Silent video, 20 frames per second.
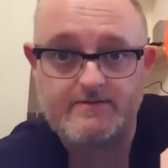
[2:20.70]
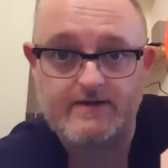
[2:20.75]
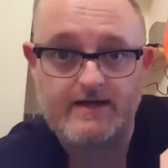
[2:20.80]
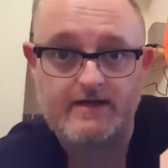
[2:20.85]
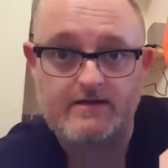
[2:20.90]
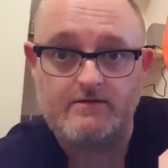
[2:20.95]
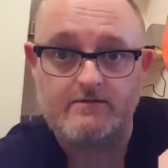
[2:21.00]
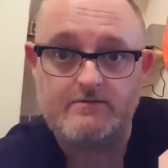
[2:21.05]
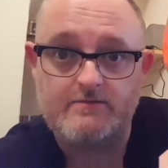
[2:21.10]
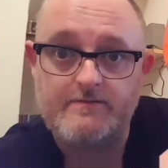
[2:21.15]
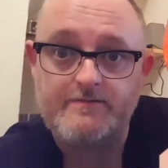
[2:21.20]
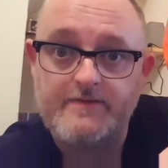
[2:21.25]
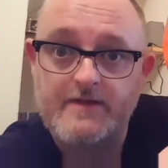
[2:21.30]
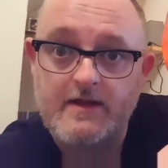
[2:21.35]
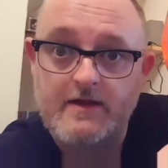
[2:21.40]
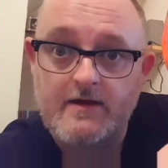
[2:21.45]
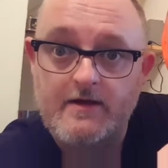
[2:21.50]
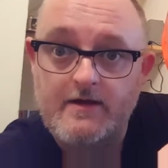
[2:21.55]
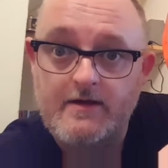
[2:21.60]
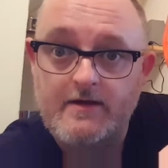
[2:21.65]
well,
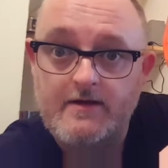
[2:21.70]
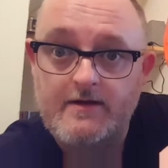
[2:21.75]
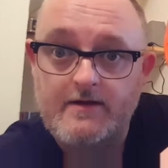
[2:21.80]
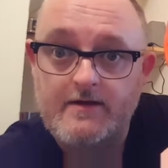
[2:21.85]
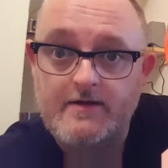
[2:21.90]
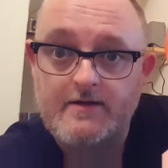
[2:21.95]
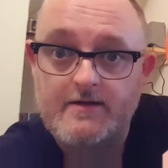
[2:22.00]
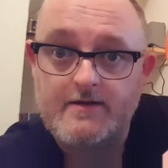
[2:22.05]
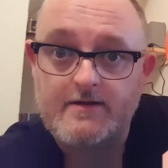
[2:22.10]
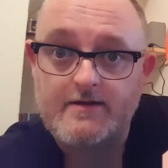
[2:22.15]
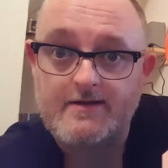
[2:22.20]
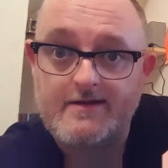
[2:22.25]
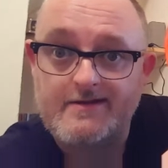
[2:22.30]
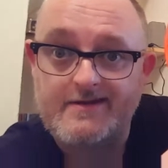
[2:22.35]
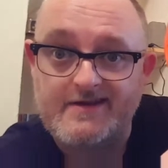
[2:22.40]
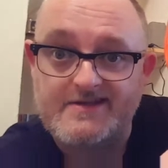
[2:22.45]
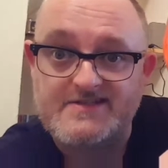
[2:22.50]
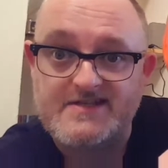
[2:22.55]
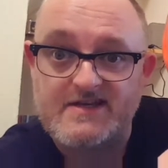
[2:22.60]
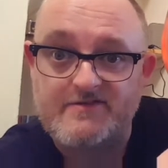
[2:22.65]

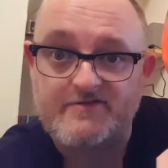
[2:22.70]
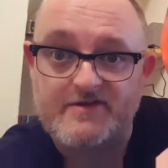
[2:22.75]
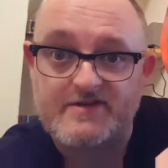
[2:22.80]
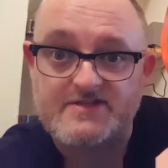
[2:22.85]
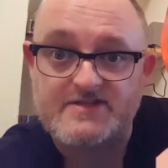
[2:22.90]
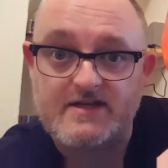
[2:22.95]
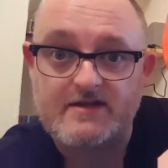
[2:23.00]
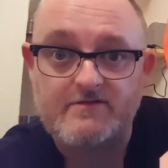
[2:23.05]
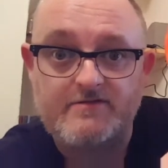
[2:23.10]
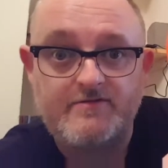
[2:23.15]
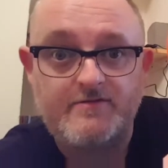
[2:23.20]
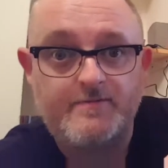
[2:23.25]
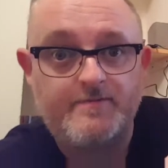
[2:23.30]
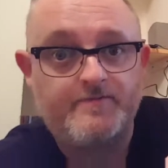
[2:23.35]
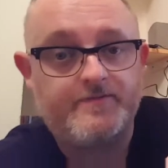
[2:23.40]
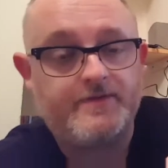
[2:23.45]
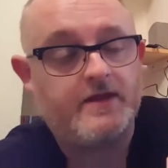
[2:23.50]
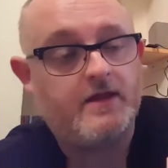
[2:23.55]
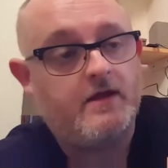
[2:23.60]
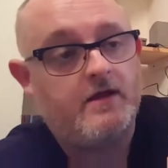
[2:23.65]
you can see for yourself,
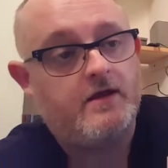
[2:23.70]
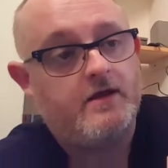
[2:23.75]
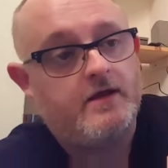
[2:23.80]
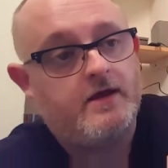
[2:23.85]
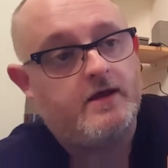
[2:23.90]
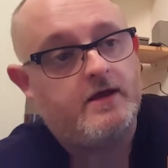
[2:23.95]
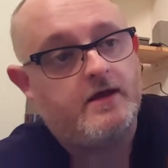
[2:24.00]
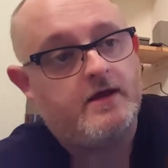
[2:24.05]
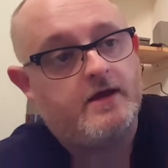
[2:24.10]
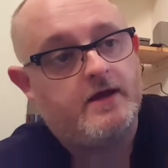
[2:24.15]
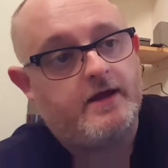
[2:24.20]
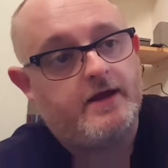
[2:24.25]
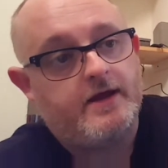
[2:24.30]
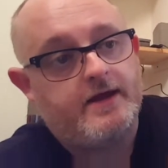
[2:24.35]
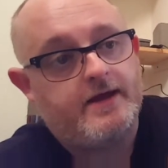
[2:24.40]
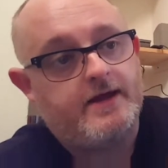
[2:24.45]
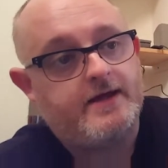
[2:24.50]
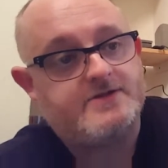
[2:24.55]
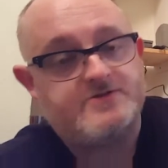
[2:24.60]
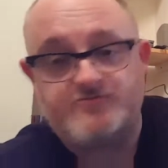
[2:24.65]

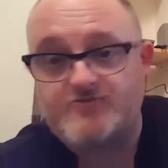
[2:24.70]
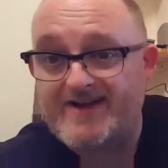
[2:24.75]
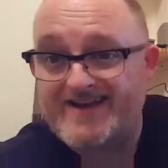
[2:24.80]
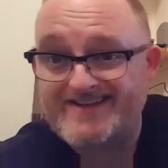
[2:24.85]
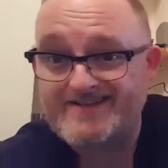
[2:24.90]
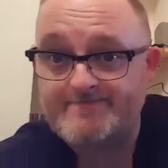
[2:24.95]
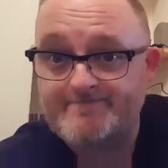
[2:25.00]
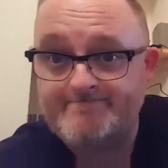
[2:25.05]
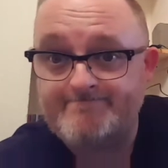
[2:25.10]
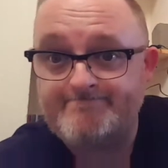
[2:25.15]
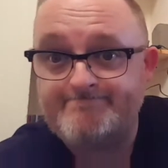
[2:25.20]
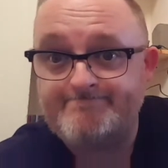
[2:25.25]
it's red.